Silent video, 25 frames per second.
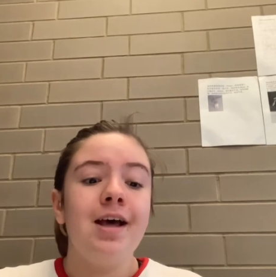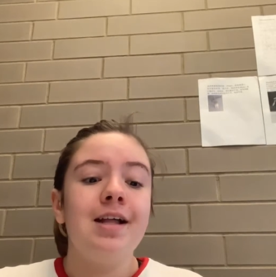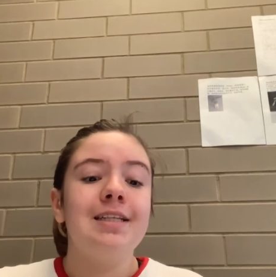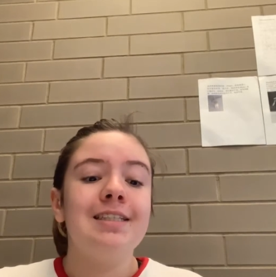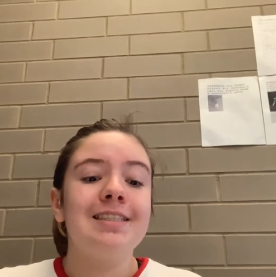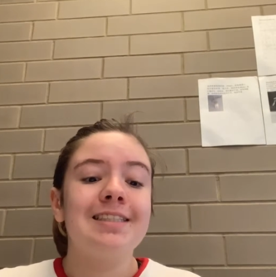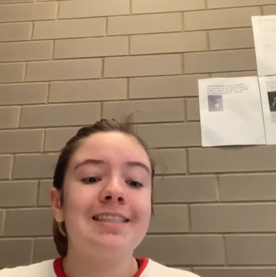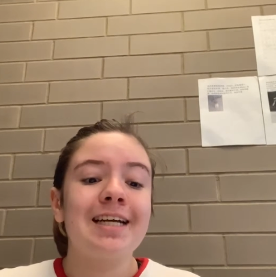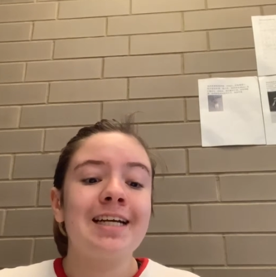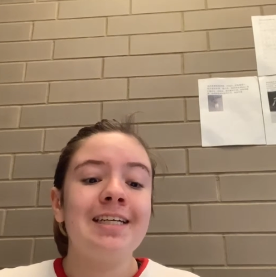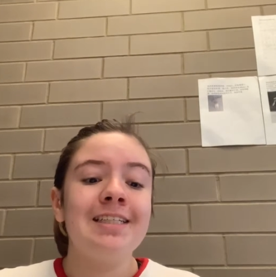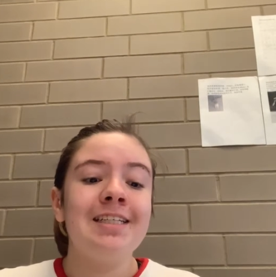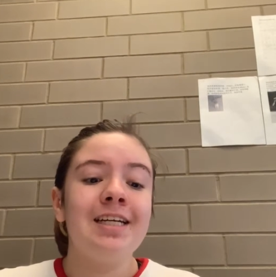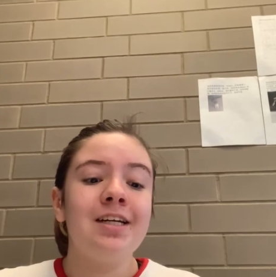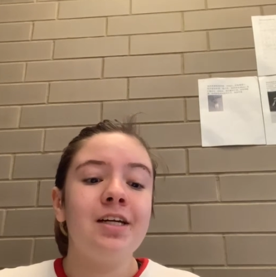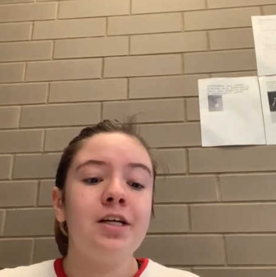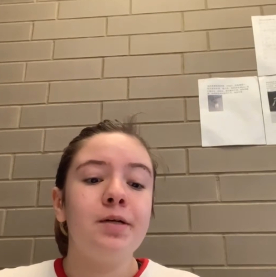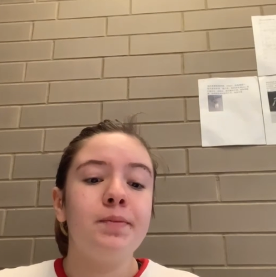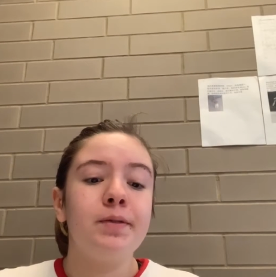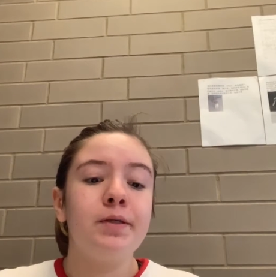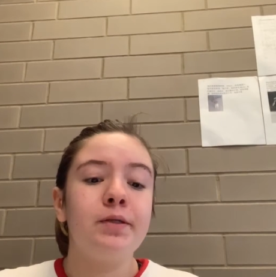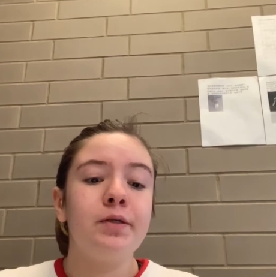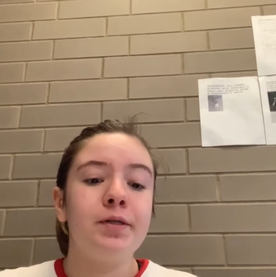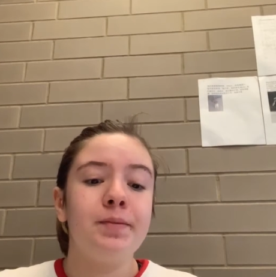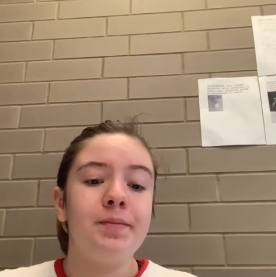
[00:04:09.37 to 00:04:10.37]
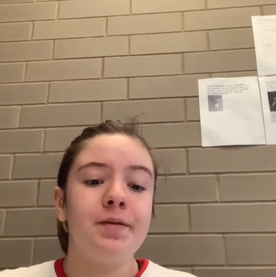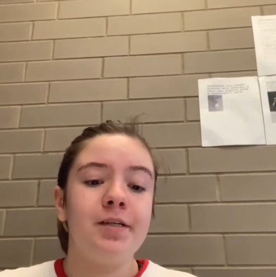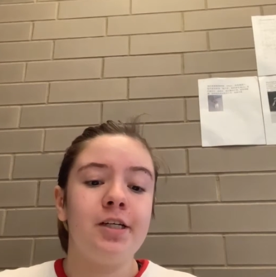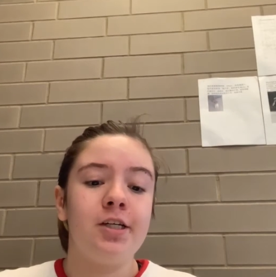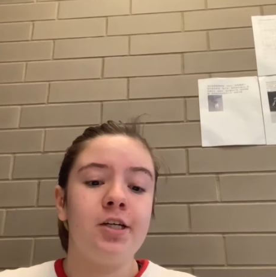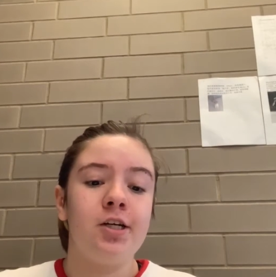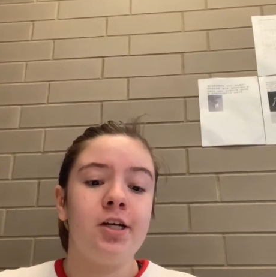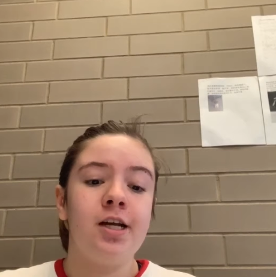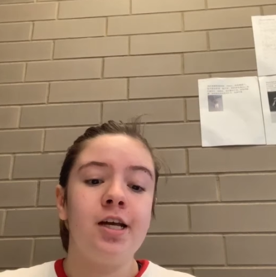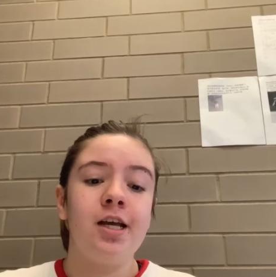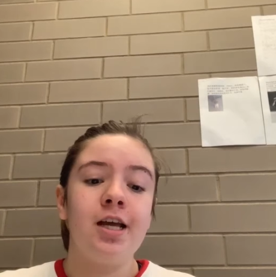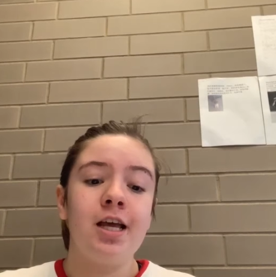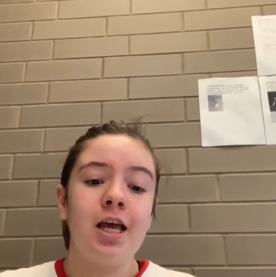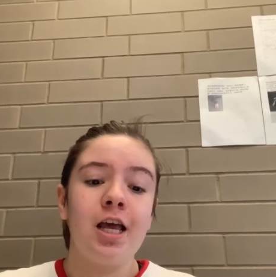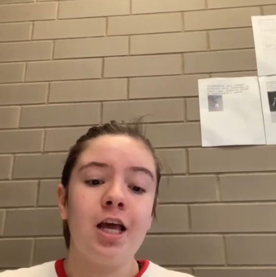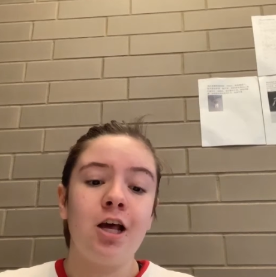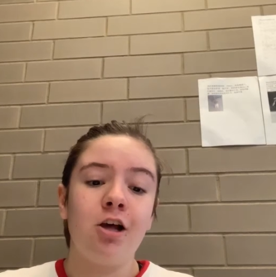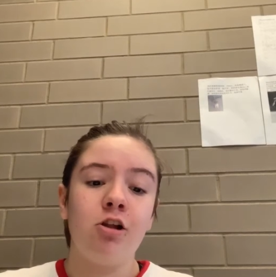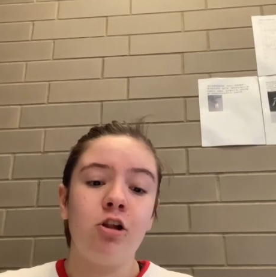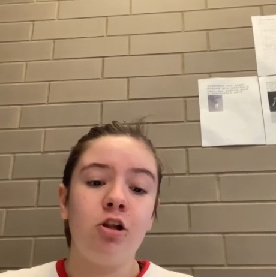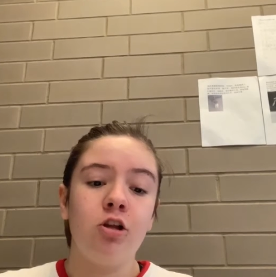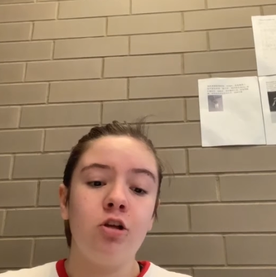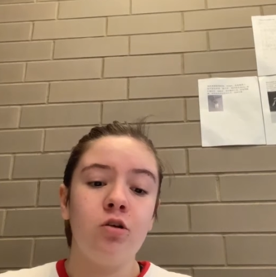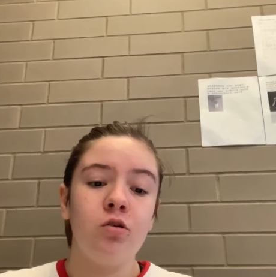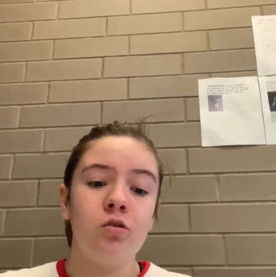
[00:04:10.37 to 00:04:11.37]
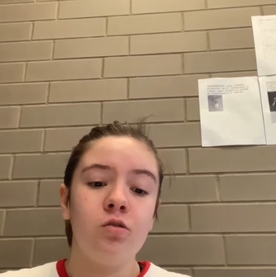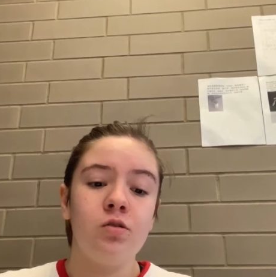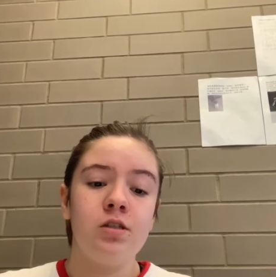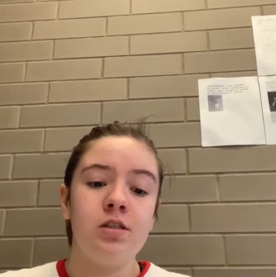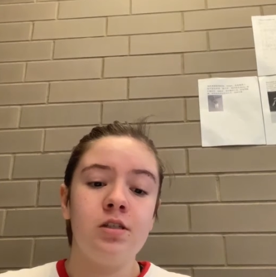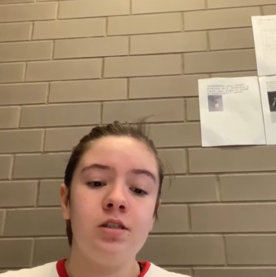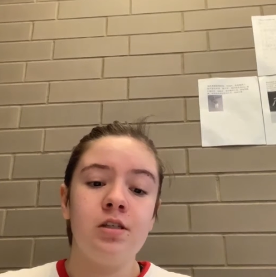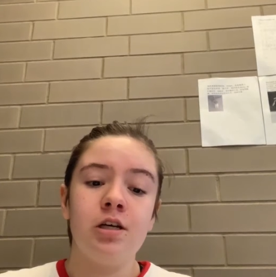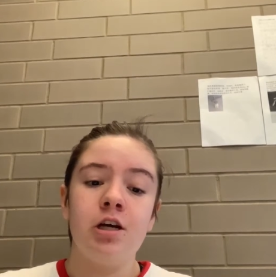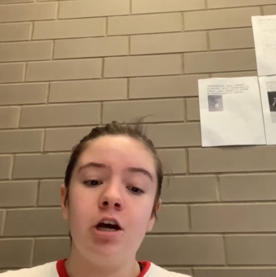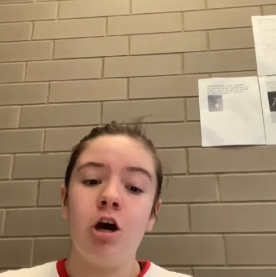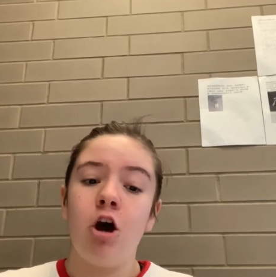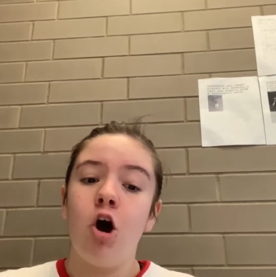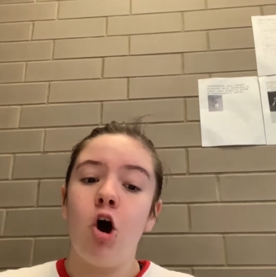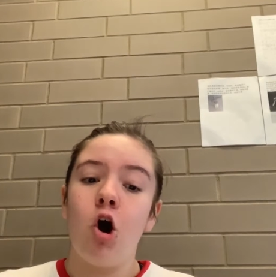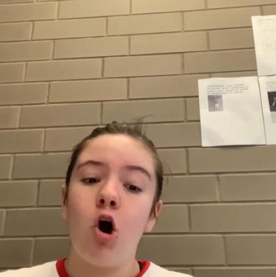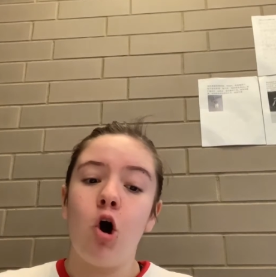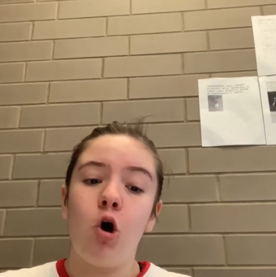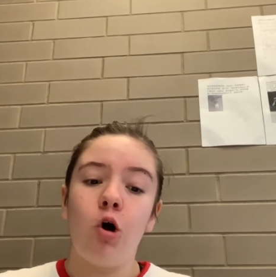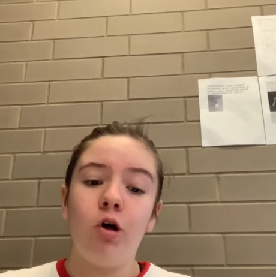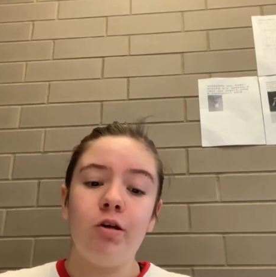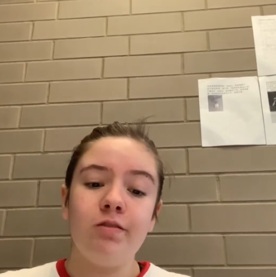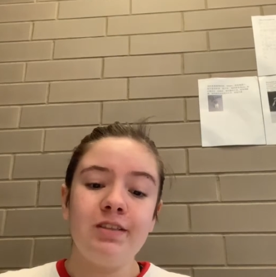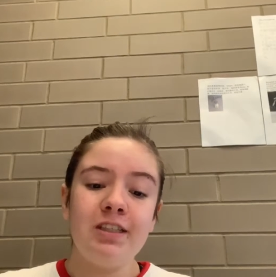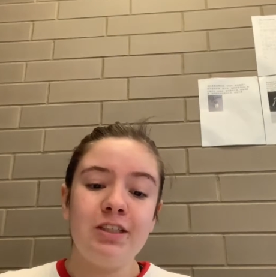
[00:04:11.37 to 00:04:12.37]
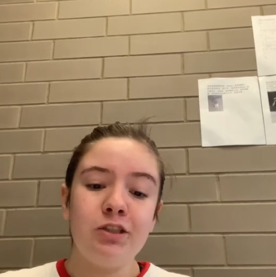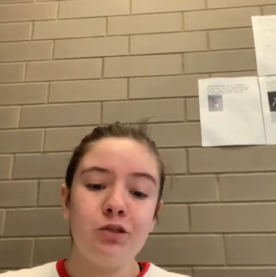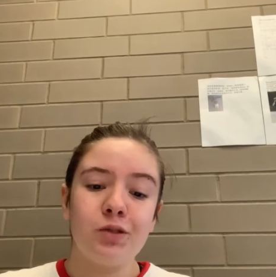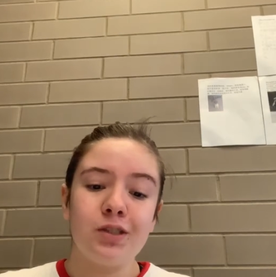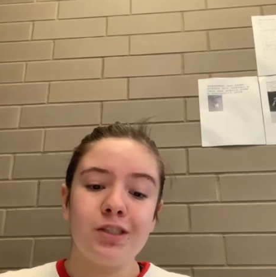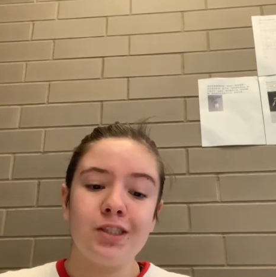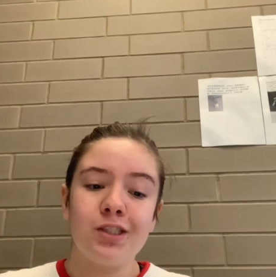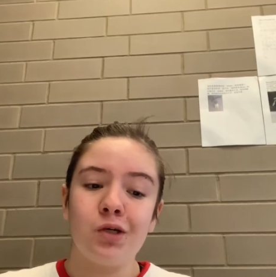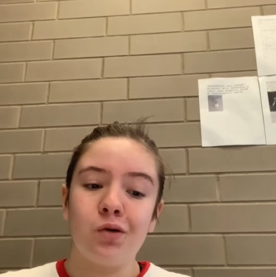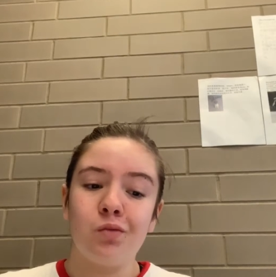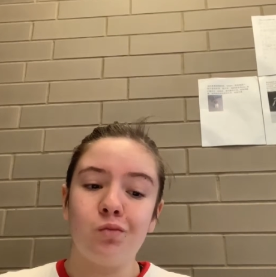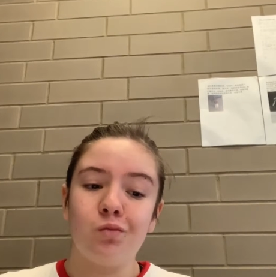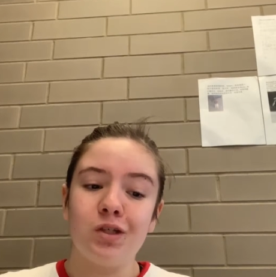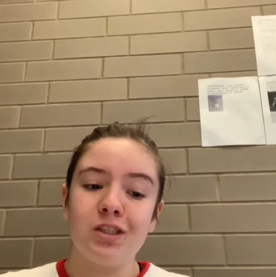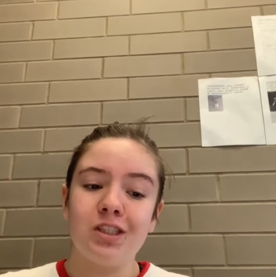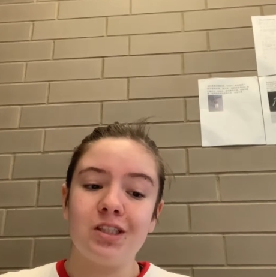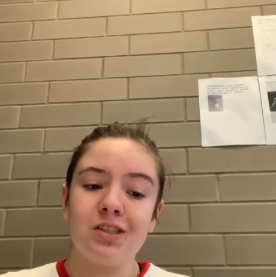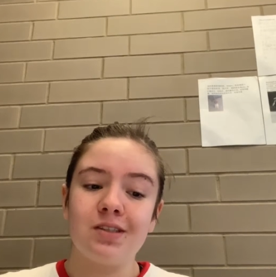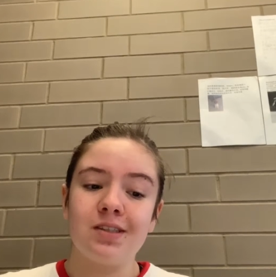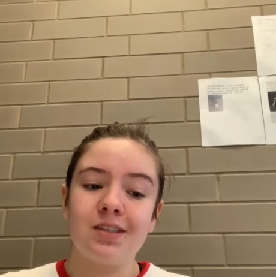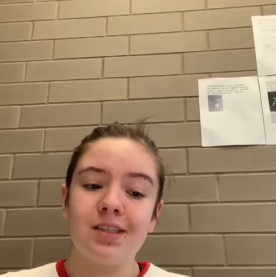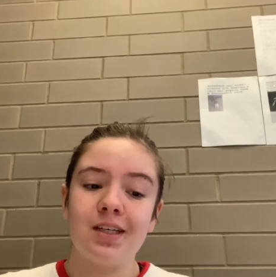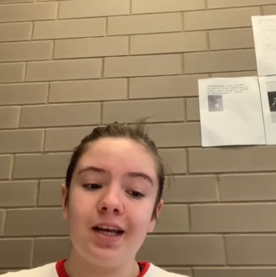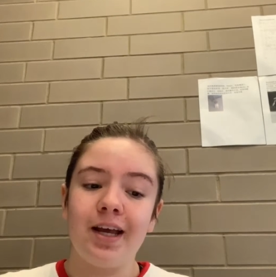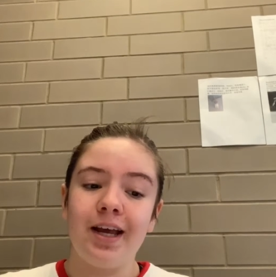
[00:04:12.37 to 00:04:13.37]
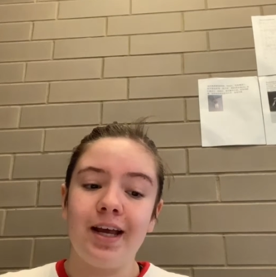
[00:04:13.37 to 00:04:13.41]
The secondary perimeter includes all the doors, windows,